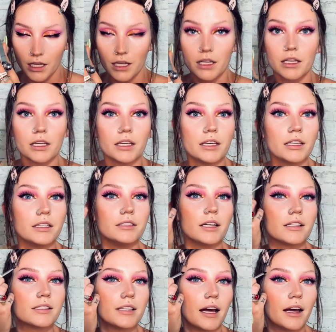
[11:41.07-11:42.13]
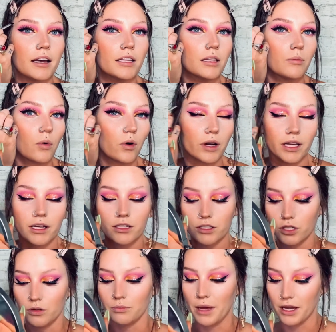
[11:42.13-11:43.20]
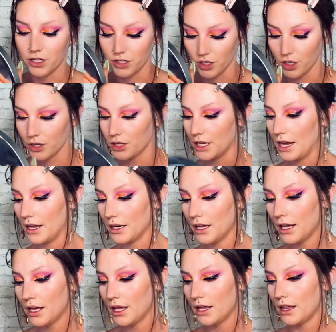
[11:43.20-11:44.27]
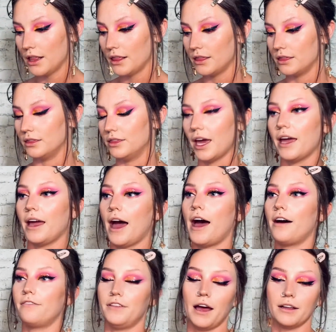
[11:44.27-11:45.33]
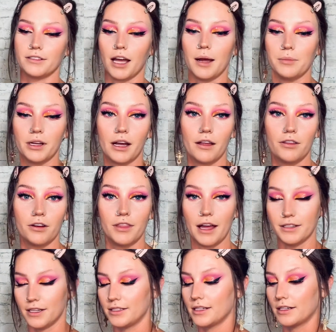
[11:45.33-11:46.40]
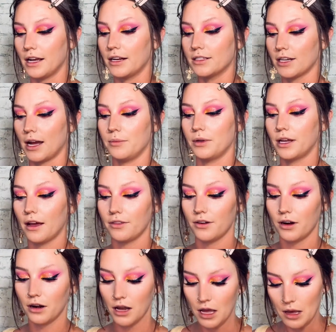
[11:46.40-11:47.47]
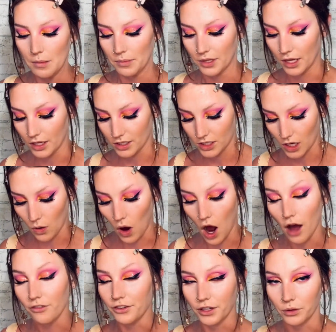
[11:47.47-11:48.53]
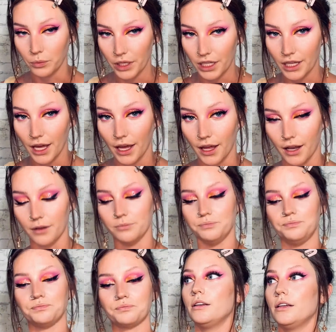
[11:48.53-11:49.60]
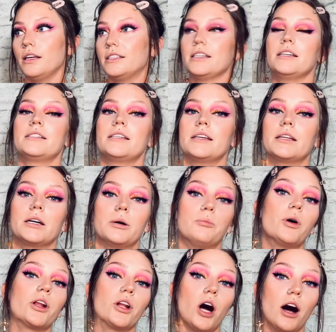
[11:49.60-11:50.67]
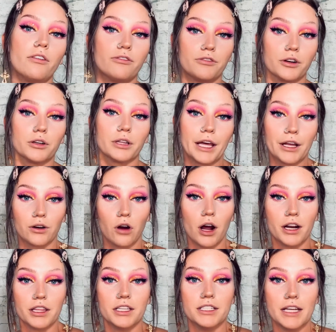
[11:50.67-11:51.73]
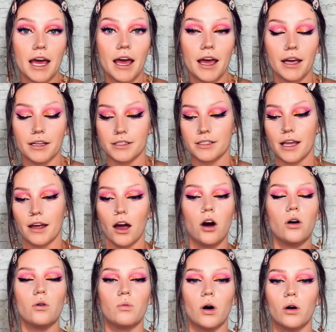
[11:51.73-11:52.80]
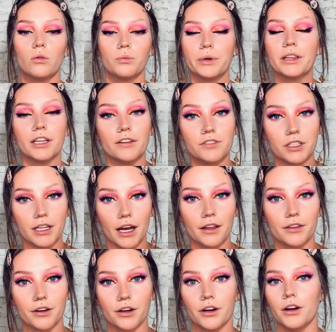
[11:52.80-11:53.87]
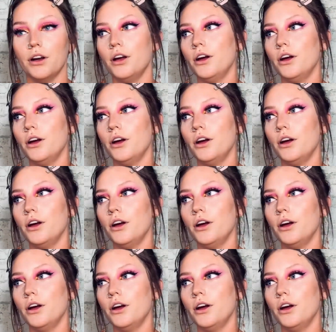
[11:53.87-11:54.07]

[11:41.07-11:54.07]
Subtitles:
He does that in the morning to make sure that they have that time together, that designated time together, because so often it's easy to put it off for later on in the day and say, oh, well, we live together.